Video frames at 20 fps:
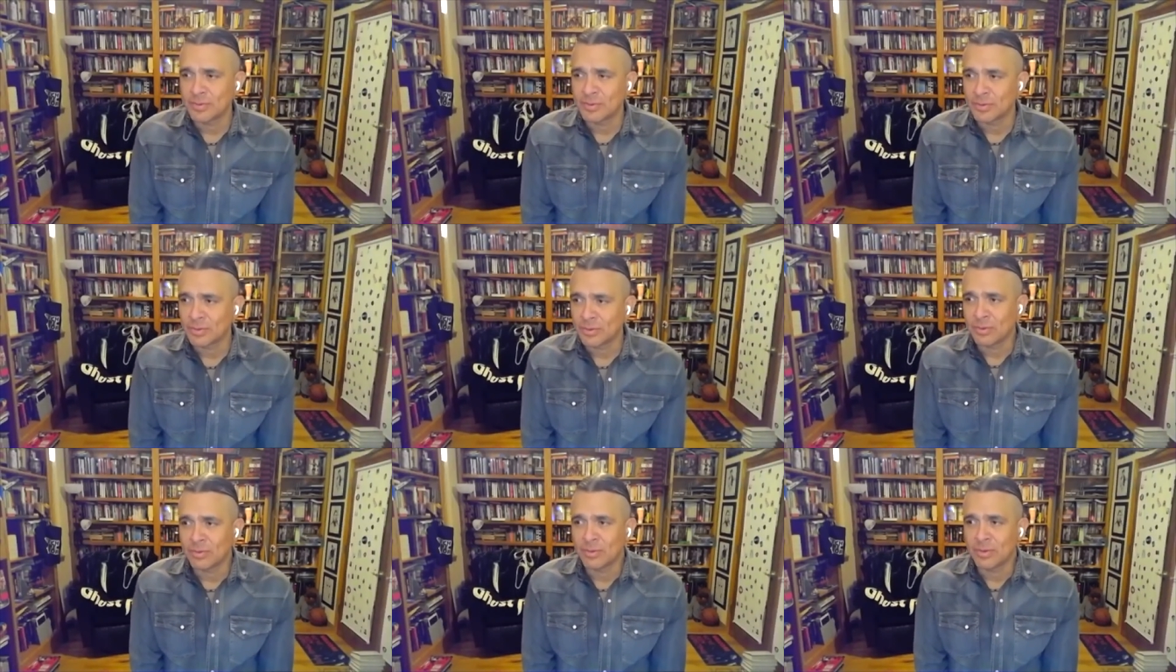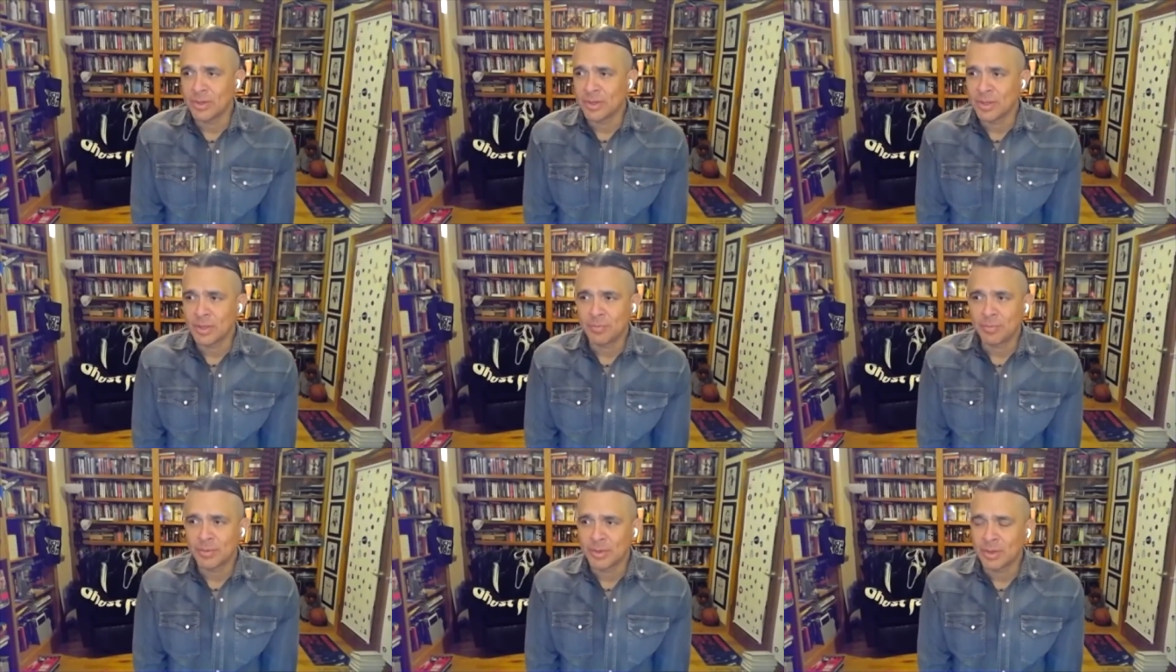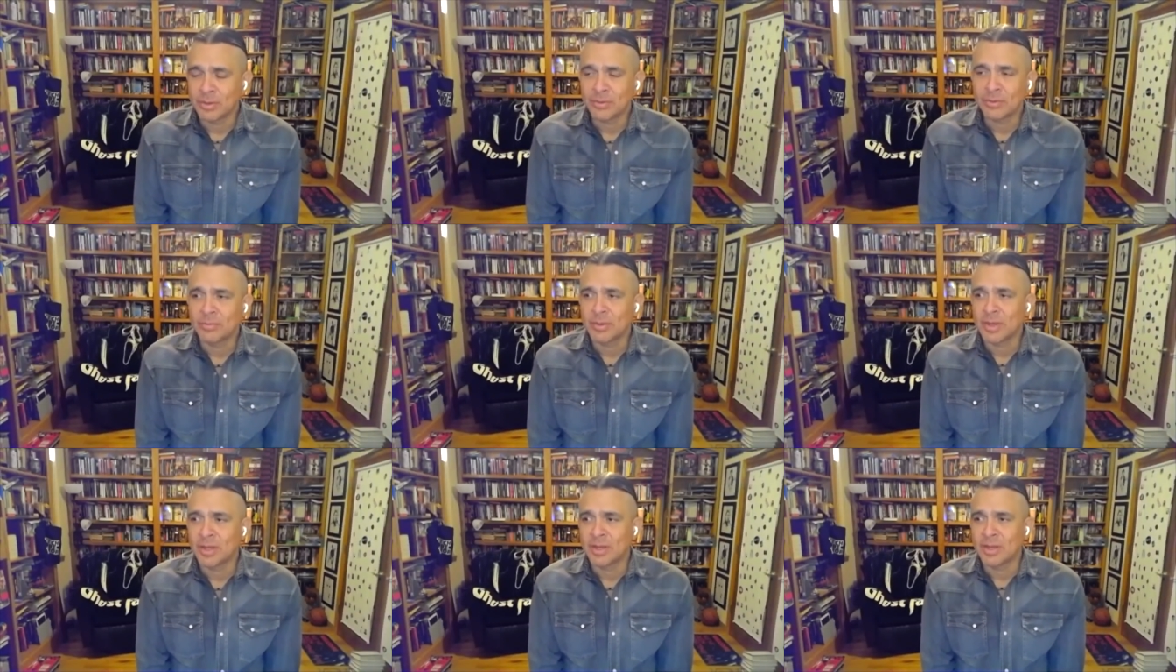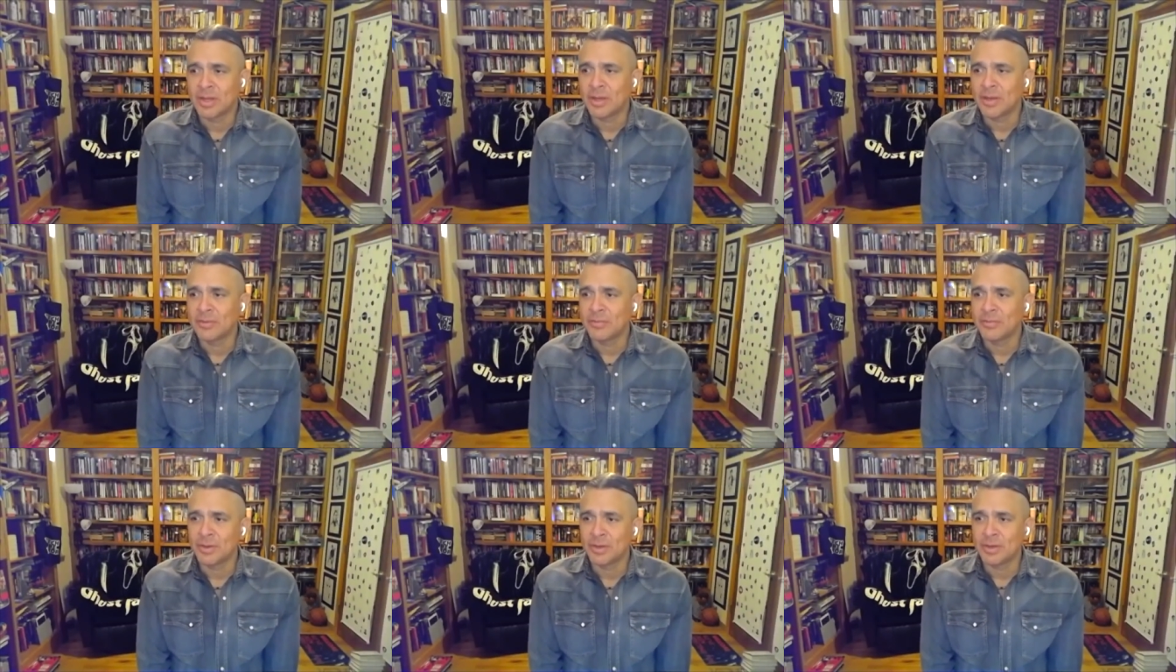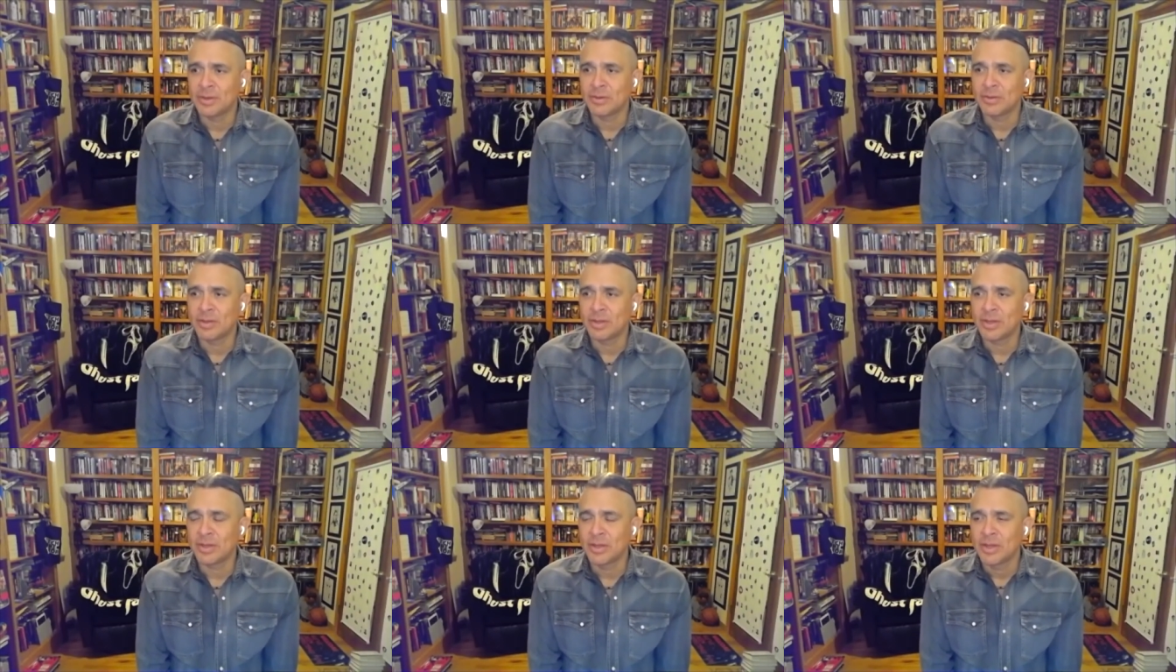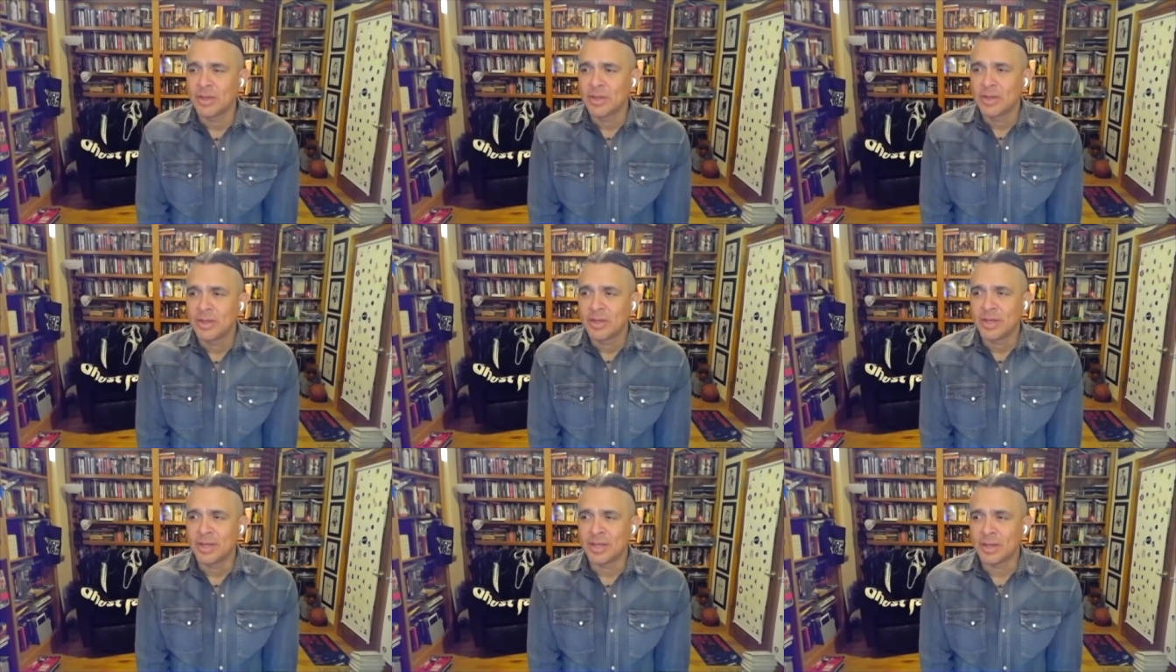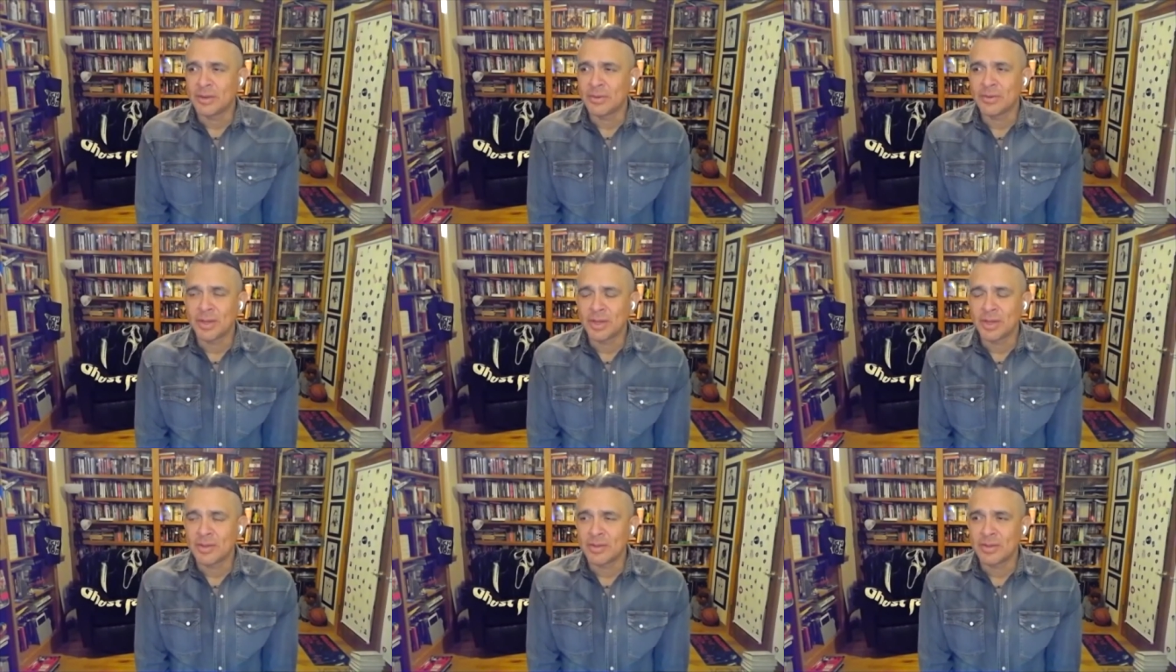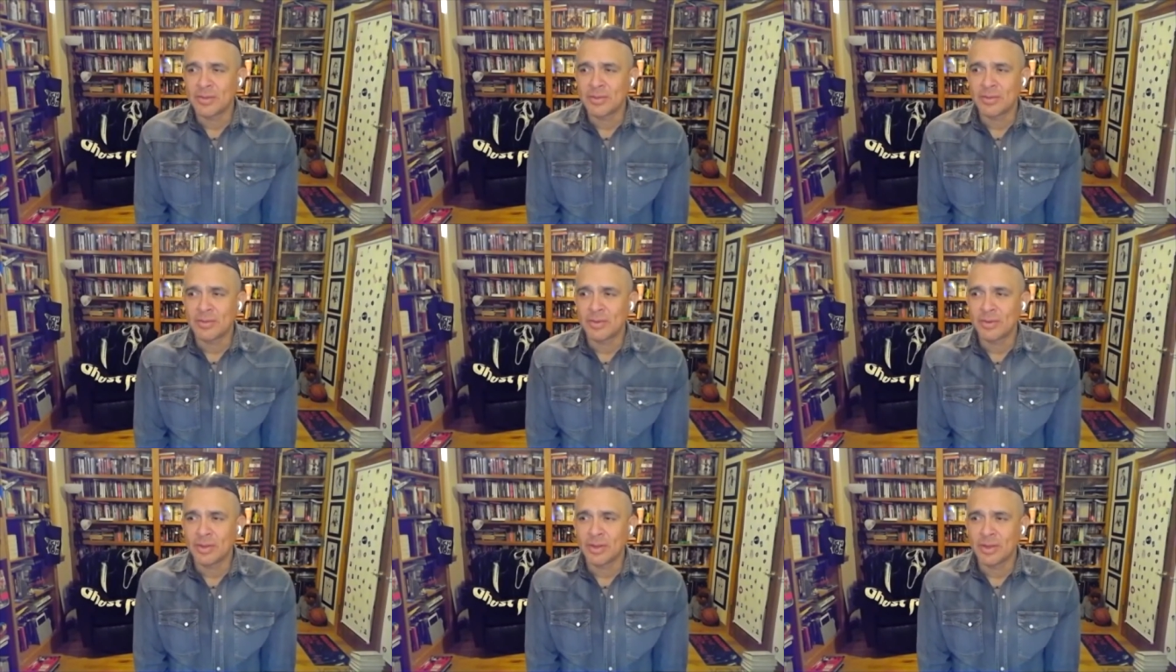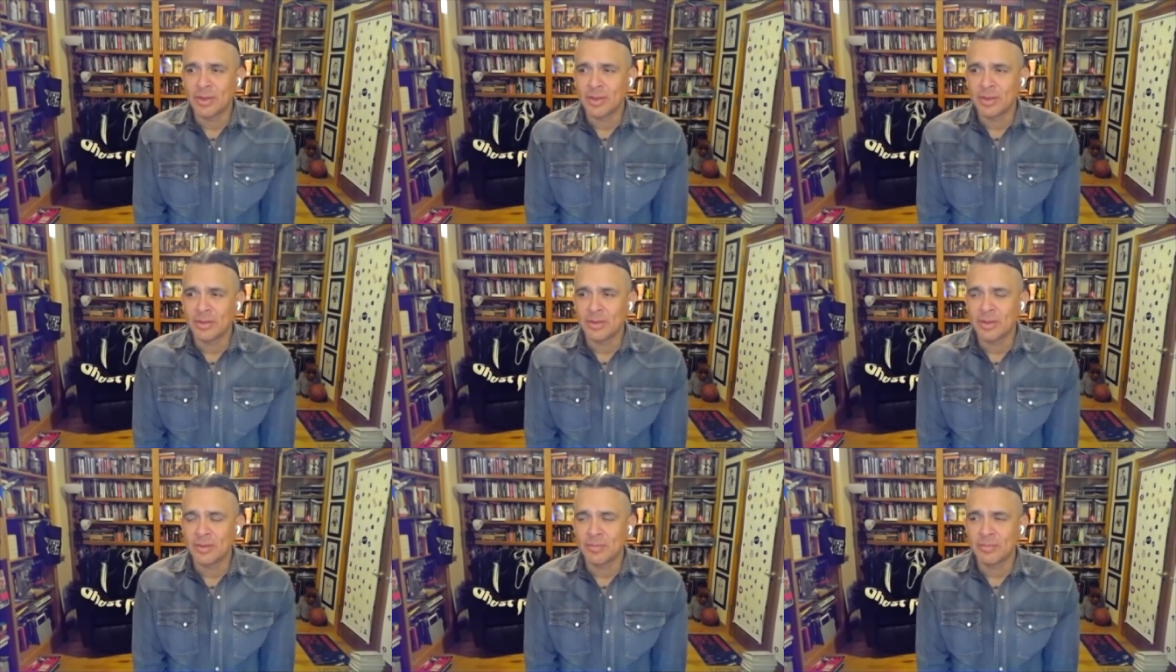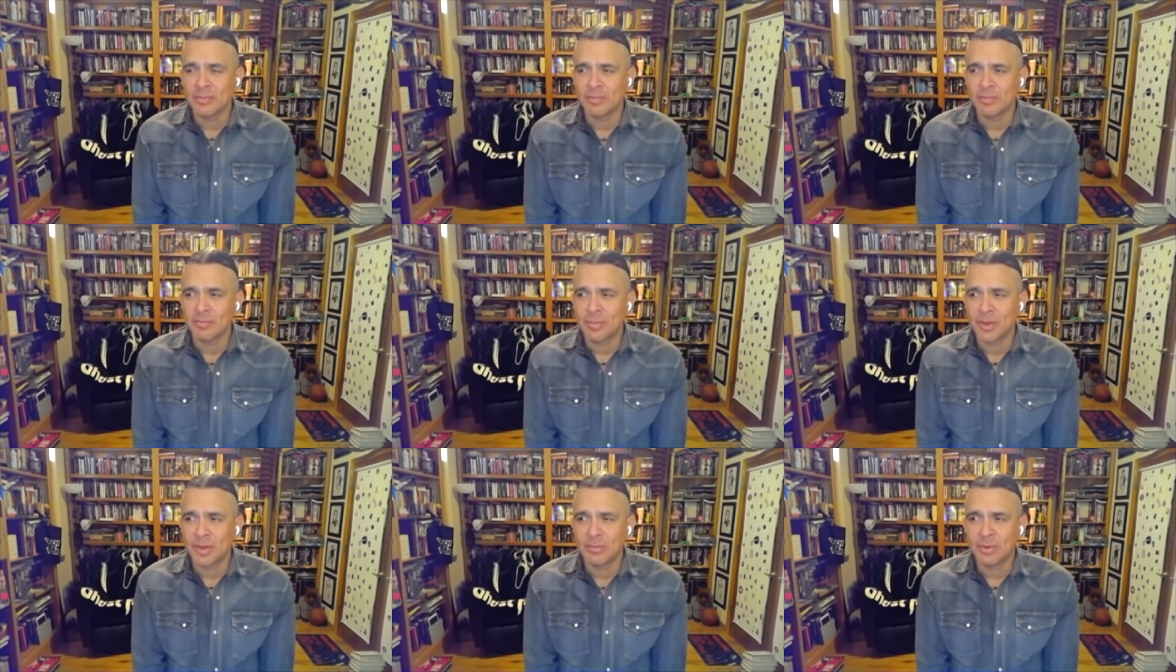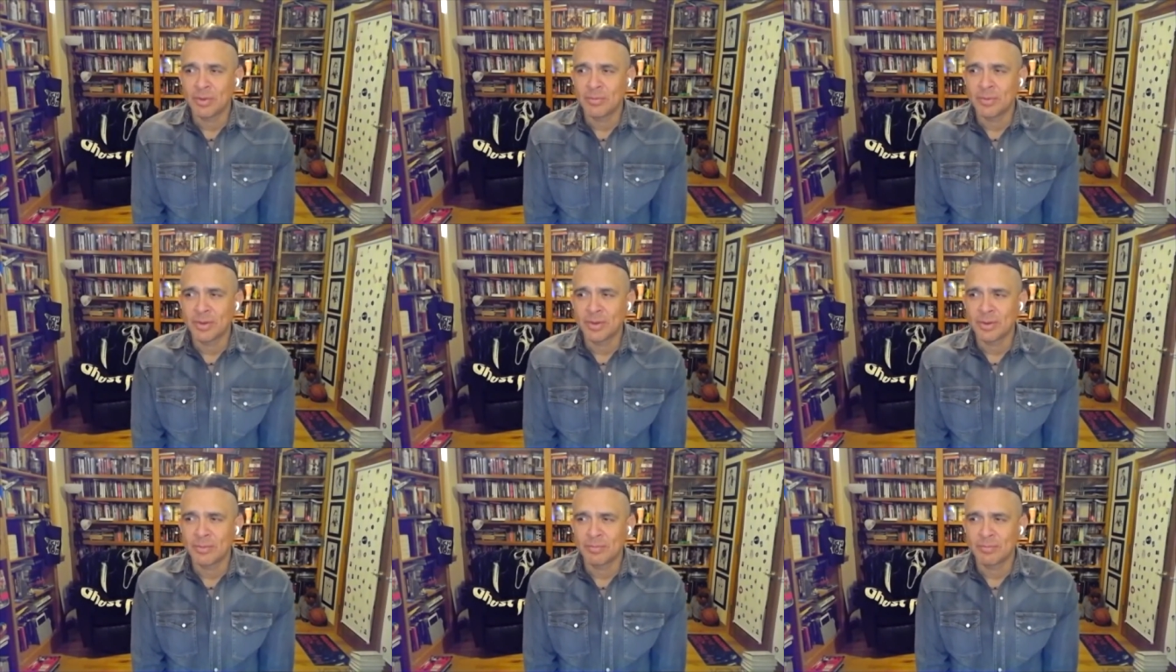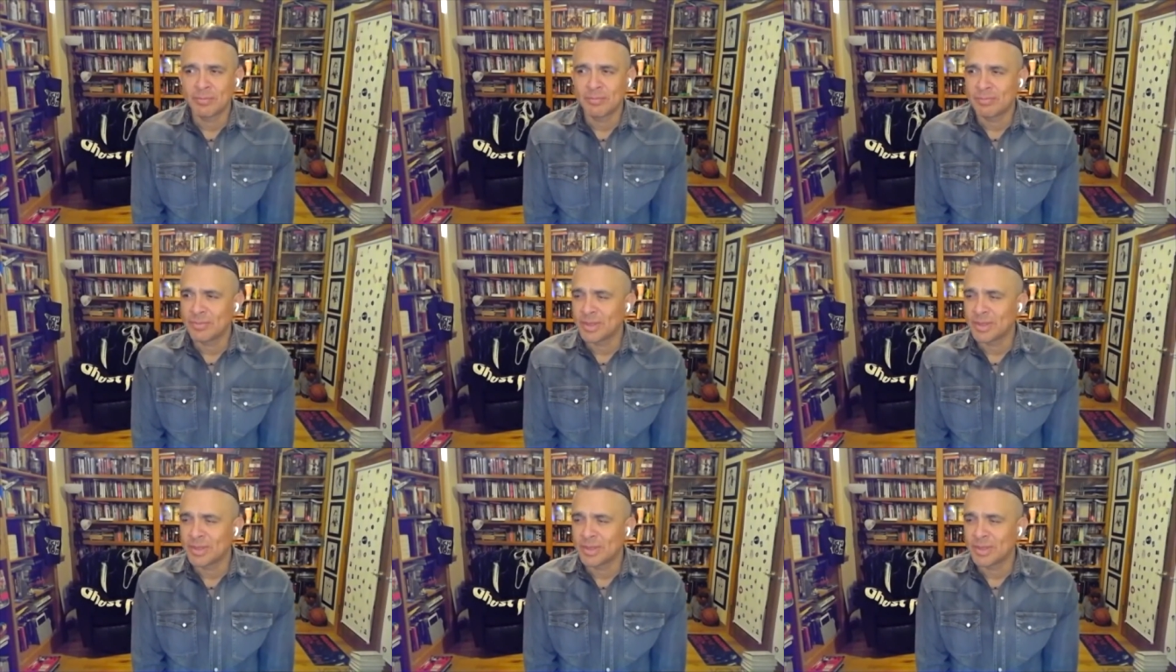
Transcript: growing up and all through my life, that and I don't think it's necessarily that men and women are like